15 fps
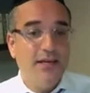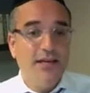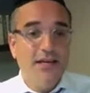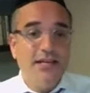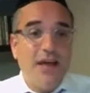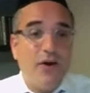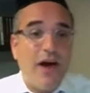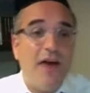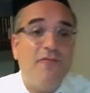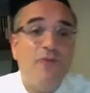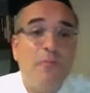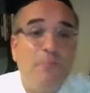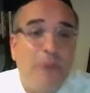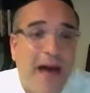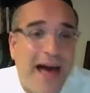Now, every
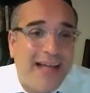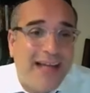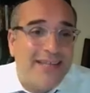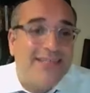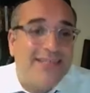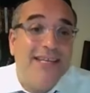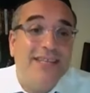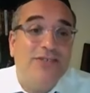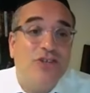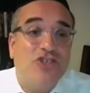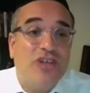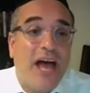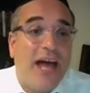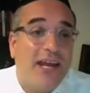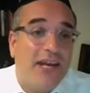palace needs a
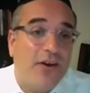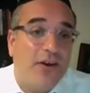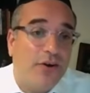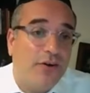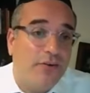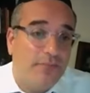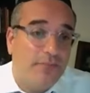janitor